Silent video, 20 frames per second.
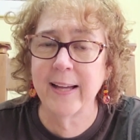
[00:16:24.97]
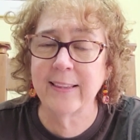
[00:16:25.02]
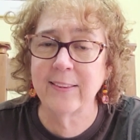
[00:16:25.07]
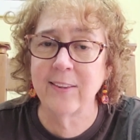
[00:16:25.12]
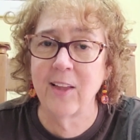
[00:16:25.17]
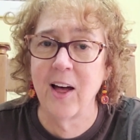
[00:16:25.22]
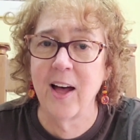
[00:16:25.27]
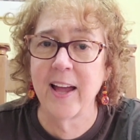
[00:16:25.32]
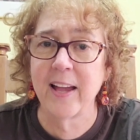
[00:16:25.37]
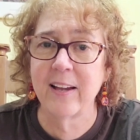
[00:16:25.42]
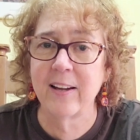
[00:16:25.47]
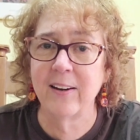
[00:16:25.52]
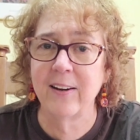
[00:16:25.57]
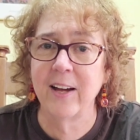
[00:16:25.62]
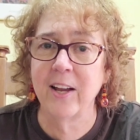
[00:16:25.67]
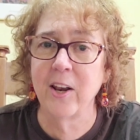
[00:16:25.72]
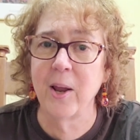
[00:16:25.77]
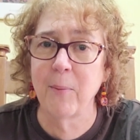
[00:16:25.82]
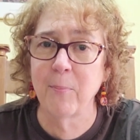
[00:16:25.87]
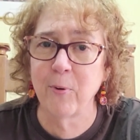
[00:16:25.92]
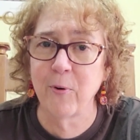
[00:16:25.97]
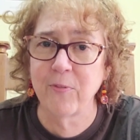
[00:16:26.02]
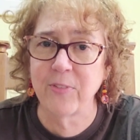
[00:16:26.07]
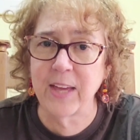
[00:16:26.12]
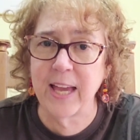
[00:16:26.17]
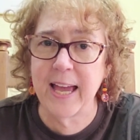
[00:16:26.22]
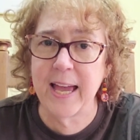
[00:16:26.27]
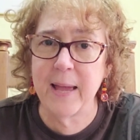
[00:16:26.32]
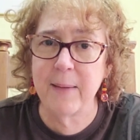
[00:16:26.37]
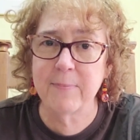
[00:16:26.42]
like a number of the
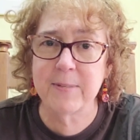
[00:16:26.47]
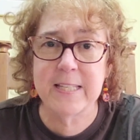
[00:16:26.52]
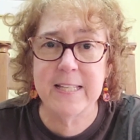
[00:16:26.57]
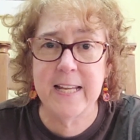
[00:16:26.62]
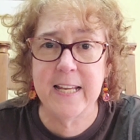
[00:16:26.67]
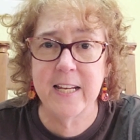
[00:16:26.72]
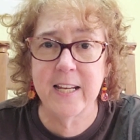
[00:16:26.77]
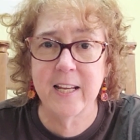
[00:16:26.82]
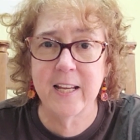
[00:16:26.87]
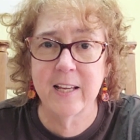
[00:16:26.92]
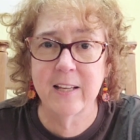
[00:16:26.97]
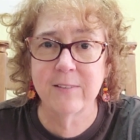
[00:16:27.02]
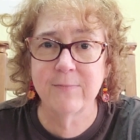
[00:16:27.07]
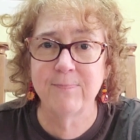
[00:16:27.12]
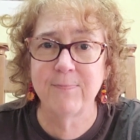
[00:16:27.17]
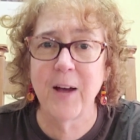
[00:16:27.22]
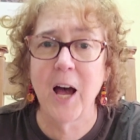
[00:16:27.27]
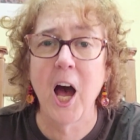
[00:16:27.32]
games needed